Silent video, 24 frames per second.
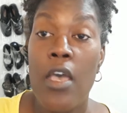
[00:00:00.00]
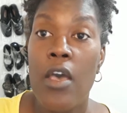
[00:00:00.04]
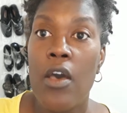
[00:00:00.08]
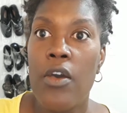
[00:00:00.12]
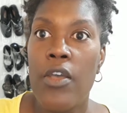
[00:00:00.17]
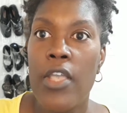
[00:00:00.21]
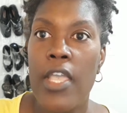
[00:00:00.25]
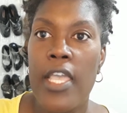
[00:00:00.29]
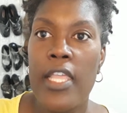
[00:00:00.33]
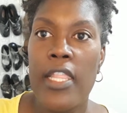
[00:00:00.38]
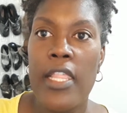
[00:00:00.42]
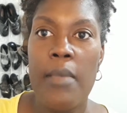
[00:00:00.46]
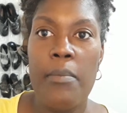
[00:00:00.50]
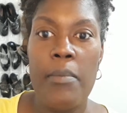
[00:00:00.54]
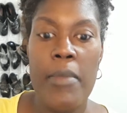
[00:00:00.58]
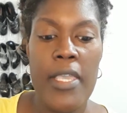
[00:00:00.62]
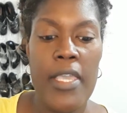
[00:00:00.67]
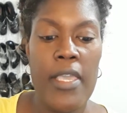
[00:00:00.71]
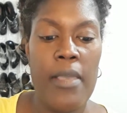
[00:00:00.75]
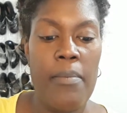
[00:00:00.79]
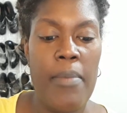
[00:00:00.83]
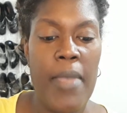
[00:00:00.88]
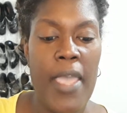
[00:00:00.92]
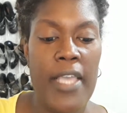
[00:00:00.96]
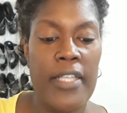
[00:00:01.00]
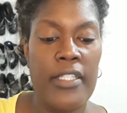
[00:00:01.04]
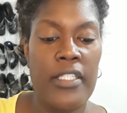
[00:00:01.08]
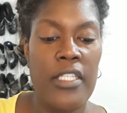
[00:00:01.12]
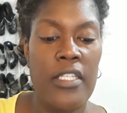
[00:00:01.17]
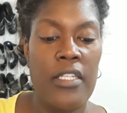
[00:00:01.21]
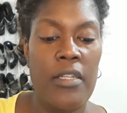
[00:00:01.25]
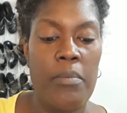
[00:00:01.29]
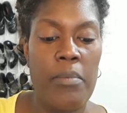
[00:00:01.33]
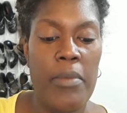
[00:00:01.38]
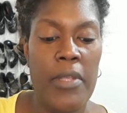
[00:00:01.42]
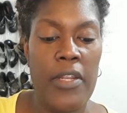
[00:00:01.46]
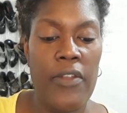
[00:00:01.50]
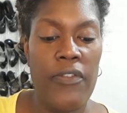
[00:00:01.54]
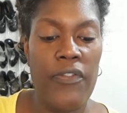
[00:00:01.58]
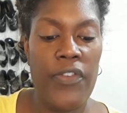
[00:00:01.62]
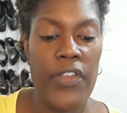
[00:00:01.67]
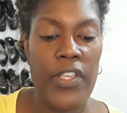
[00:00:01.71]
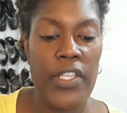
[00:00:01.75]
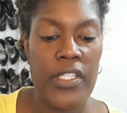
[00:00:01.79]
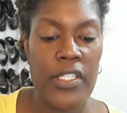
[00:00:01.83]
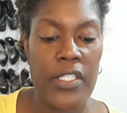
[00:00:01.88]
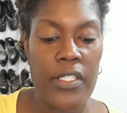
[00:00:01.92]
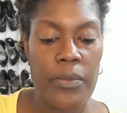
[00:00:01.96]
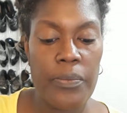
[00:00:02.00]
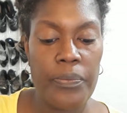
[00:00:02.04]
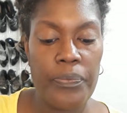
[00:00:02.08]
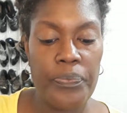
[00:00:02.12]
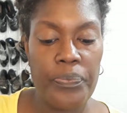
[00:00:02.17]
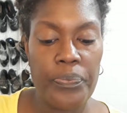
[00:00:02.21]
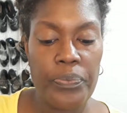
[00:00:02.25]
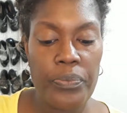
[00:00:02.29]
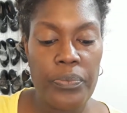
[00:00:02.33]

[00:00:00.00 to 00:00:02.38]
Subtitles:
Okay, let me get back to the benefits.